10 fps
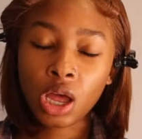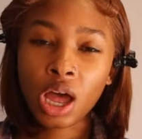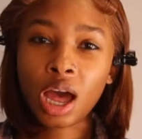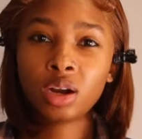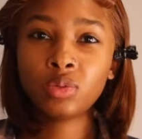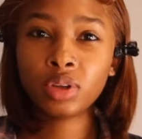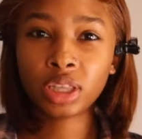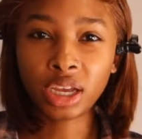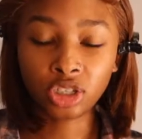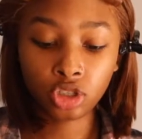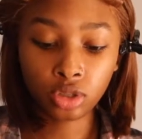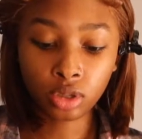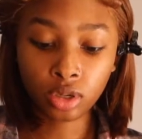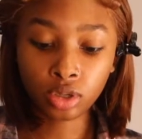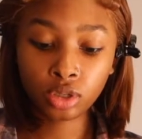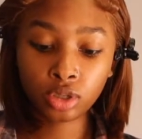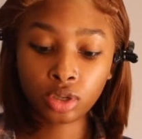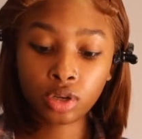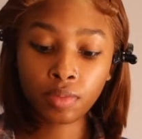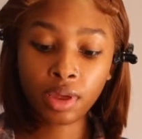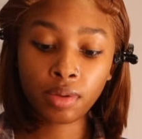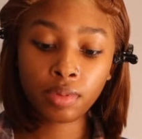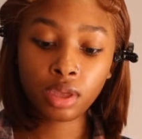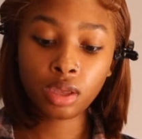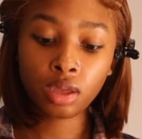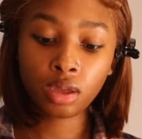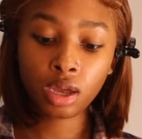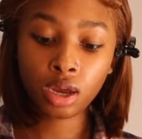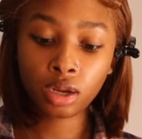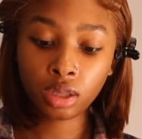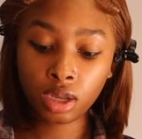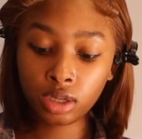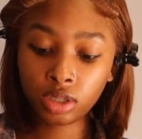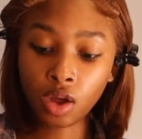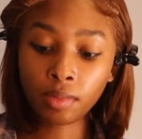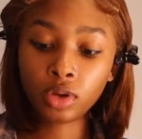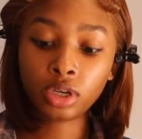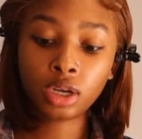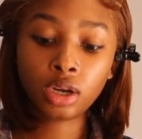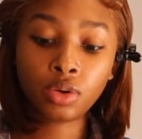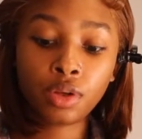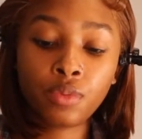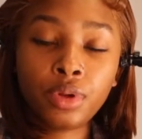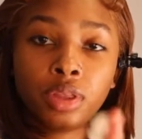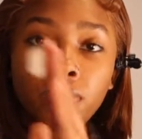I don't want that strong baby hair thing, so I'm gonna go in with